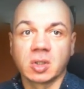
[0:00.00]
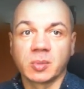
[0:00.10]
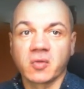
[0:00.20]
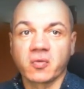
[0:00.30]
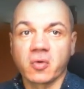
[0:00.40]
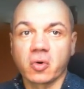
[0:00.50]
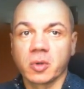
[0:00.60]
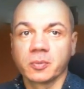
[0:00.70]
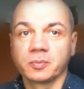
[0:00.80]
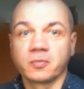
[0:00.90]

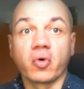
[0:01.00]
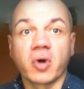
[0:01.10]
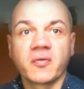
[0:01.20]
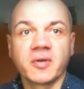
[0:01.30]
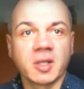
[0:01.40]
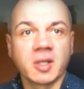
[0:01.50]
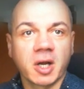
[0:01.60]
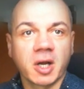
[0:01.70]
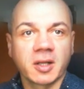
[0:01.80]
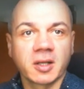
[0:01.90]
platform for affiliate
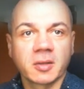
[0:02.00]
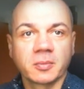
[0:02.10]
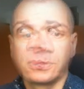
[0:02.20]
marketing,